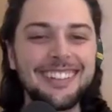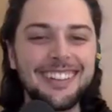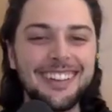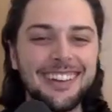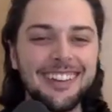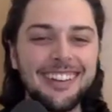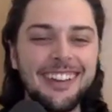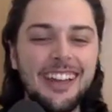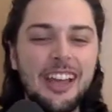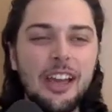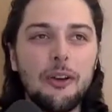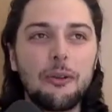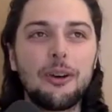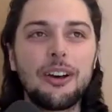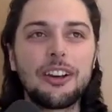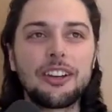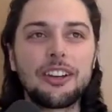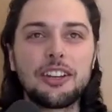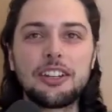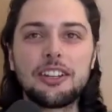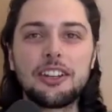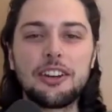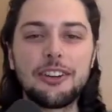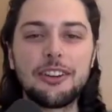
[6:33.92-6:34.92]
yeah. Well, it
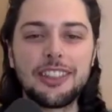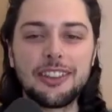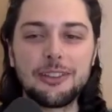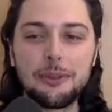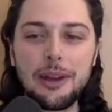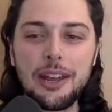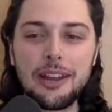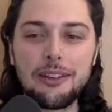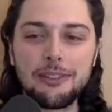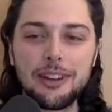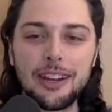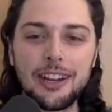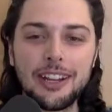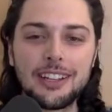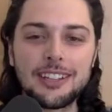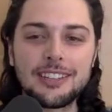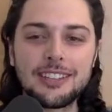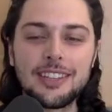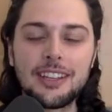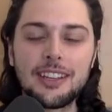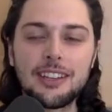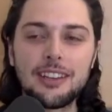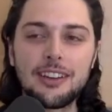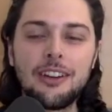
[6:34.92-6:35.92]
could go either way, right?
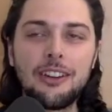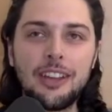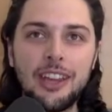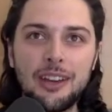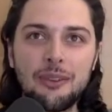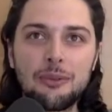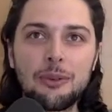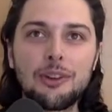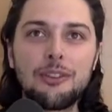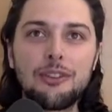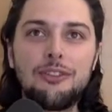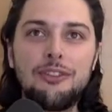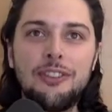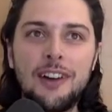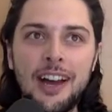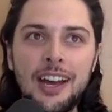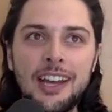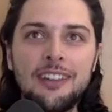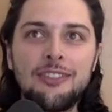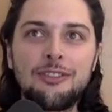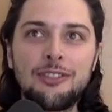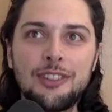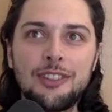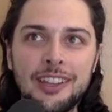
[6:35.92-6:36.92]
It's like, okay, we're
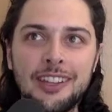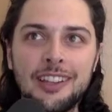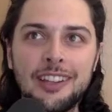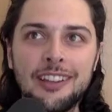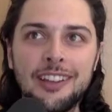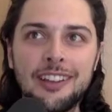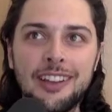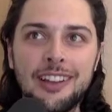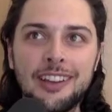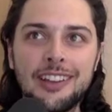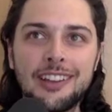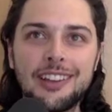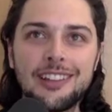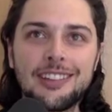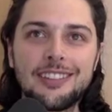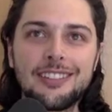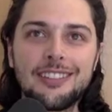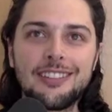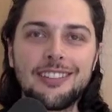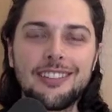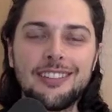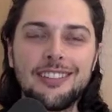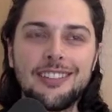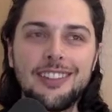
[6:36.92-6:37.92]
5 in, like
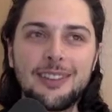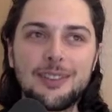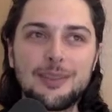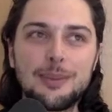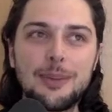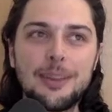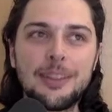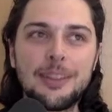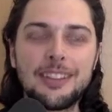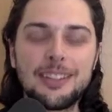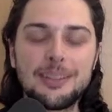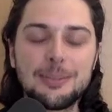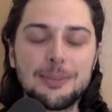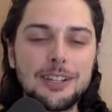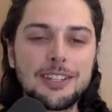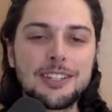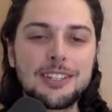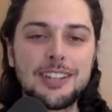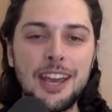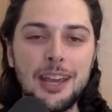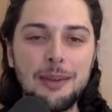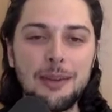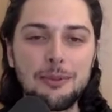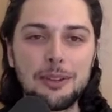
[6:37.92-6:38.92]
they've spent this
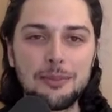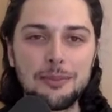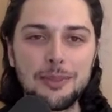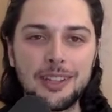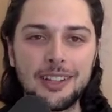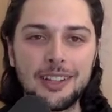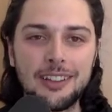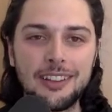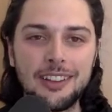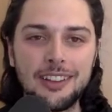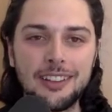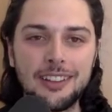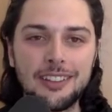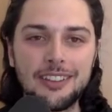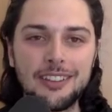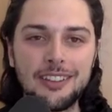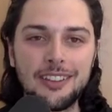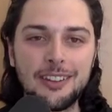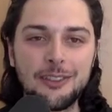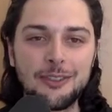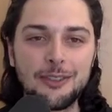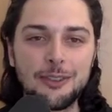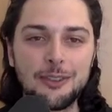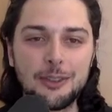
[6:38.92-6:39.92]
much time with me. Like,
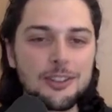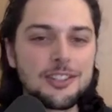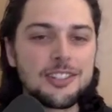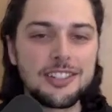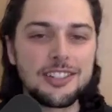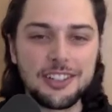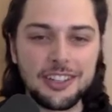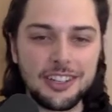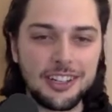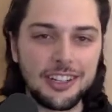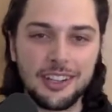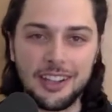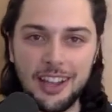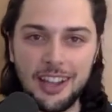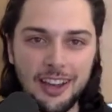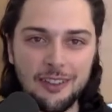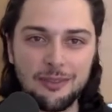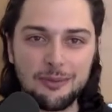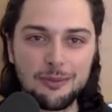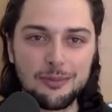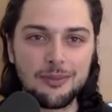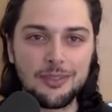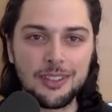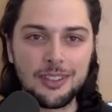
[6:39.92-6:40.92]
of course they're gonna
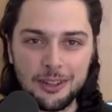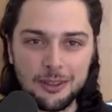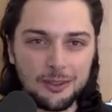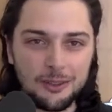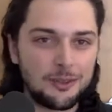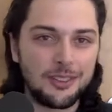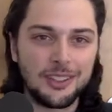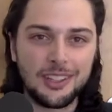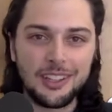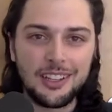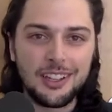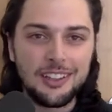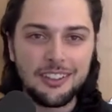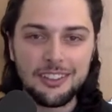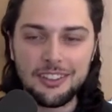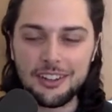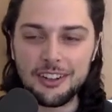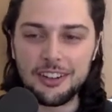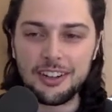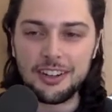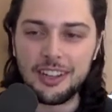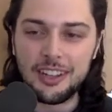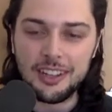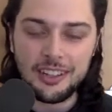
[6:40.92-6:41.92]
have,
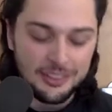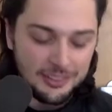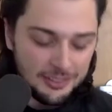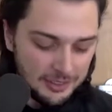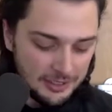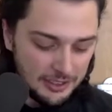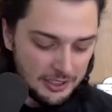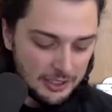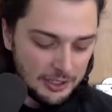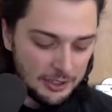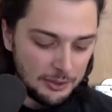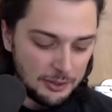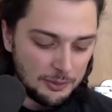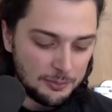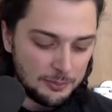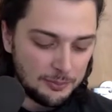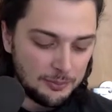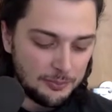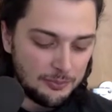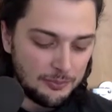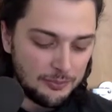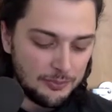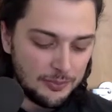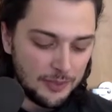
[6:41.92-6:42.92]
they're gonna,
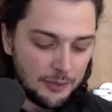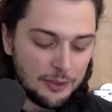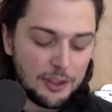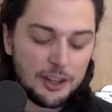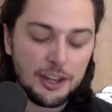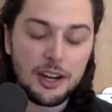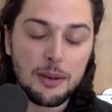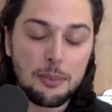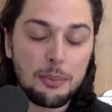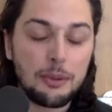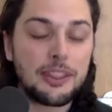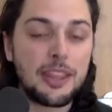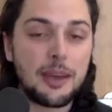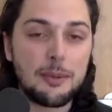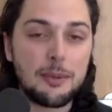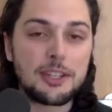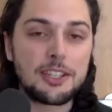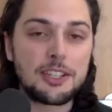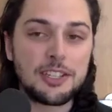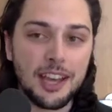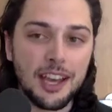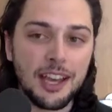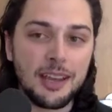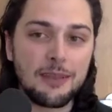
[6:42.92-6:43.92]
if they're gonna put that
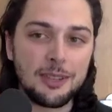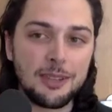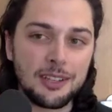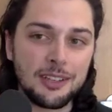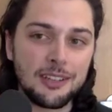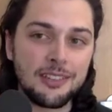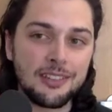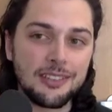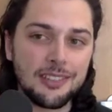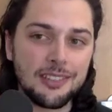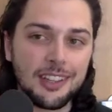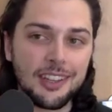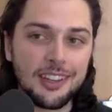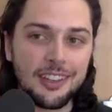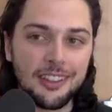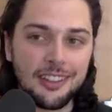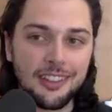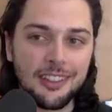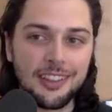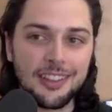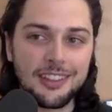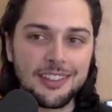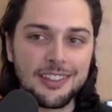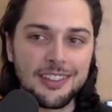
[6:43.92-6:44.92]
much time into
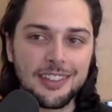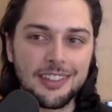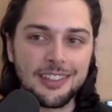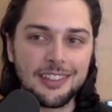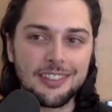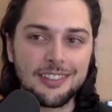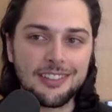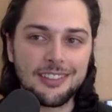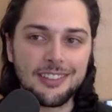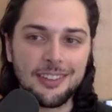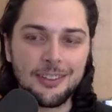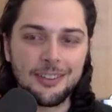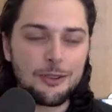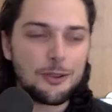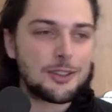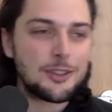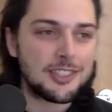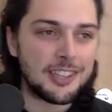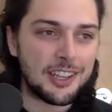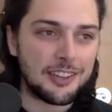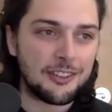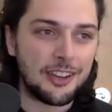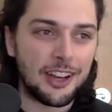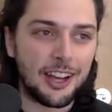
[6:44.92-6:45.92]
this, like, of
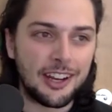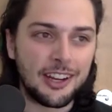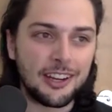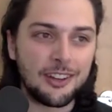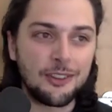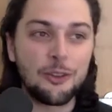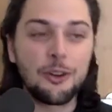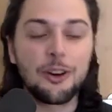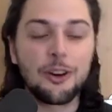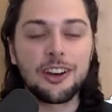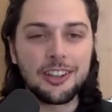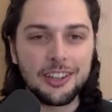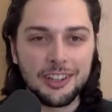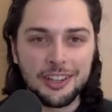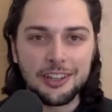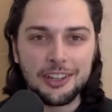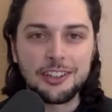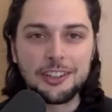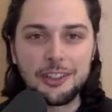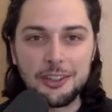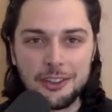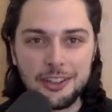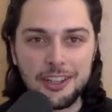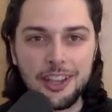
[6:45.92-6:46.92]
course I've got it. Or you
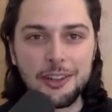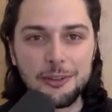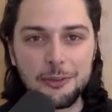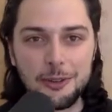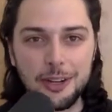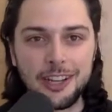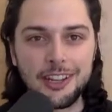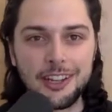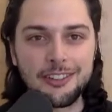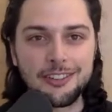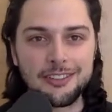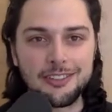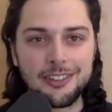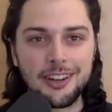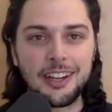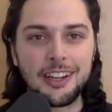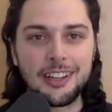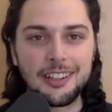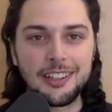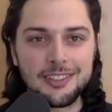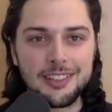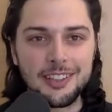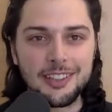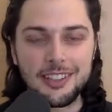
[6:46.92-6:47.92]
could go the other way,
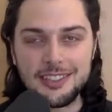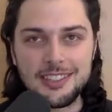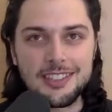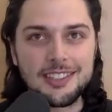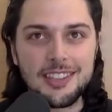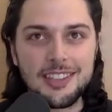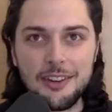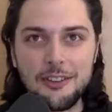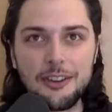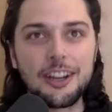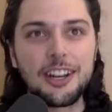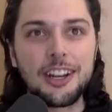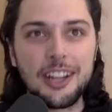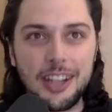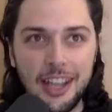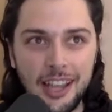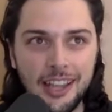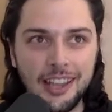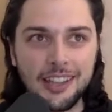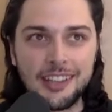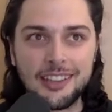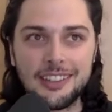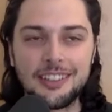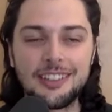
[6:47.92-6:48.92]
right? It's like, is this ever gonna
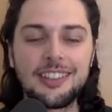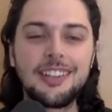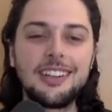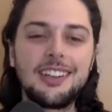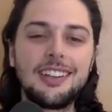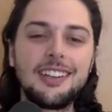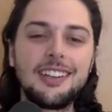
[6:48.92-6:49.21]
end?